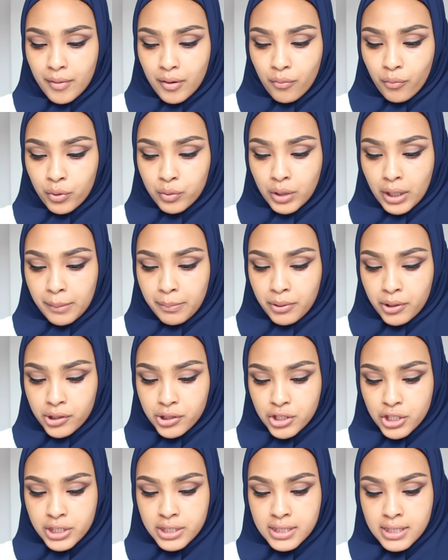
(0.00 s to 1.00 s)
When I
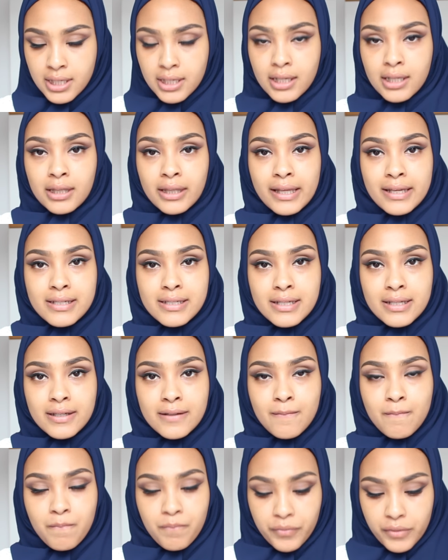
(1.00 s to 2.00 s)
purchased it in
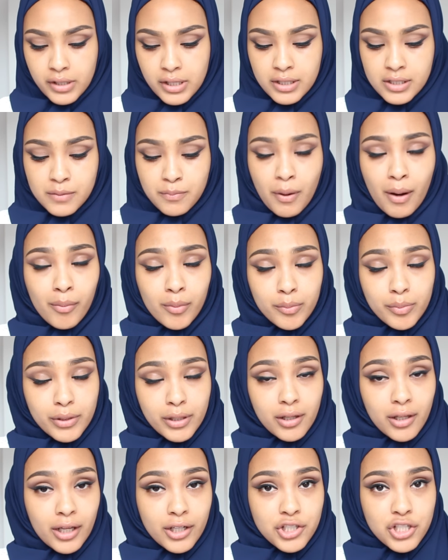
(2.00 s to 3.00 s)
London, it's probably
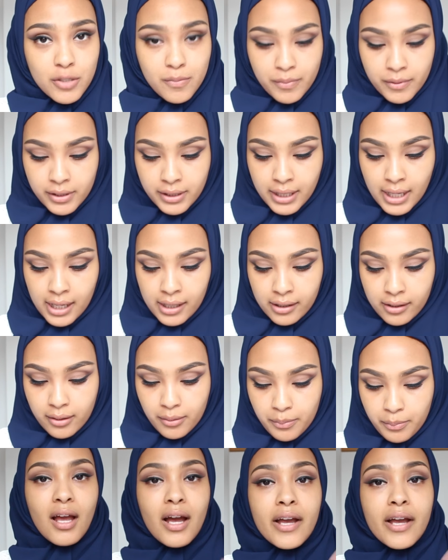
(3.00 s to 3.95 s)
a lot cheaper in Canada.